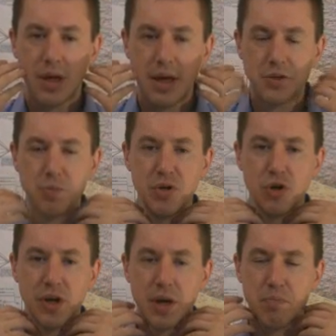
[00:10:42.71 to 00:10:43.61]
It's
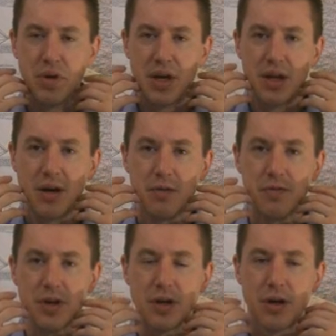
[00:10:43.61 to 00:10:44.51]
building a bit
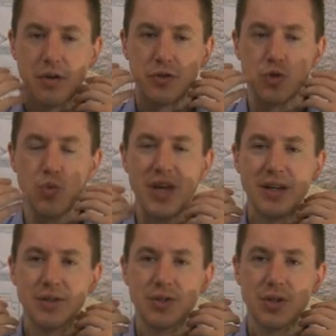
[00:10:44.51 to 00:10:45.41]
of
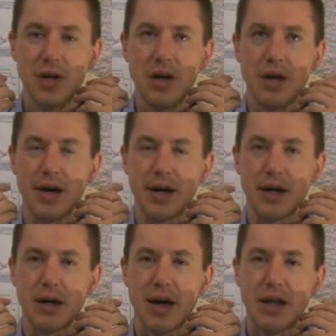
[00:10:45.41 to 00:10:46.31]
sweetness,
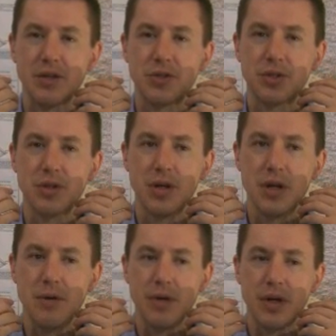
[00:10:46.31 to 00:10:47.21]
and
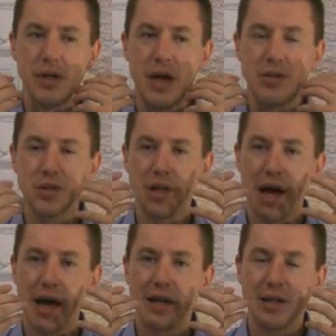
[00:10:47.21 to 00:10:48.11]
it's
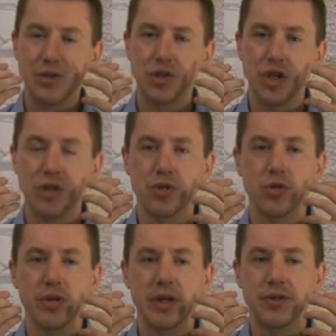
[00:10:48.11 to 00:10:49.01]
light, it's
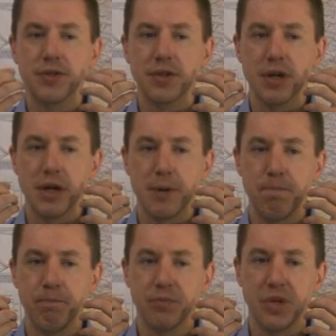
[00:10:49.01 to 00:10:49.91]
gentle,
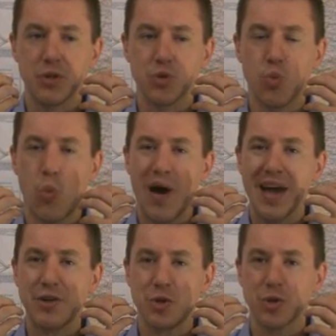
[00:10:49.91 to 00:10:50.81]
it's
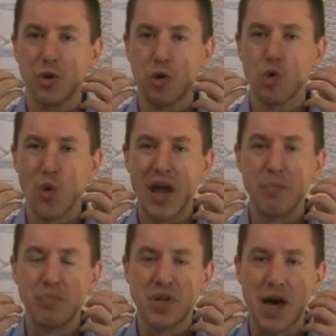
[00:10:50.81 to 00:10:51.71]
white
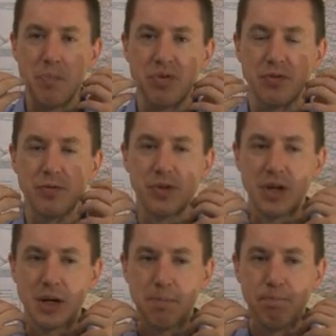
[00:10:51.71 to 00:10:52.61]
grape type
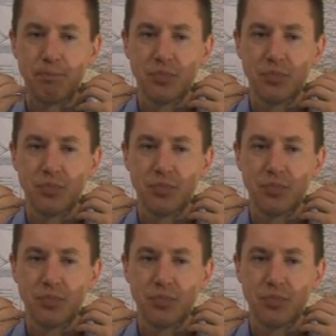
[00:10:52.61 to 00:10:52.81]
of.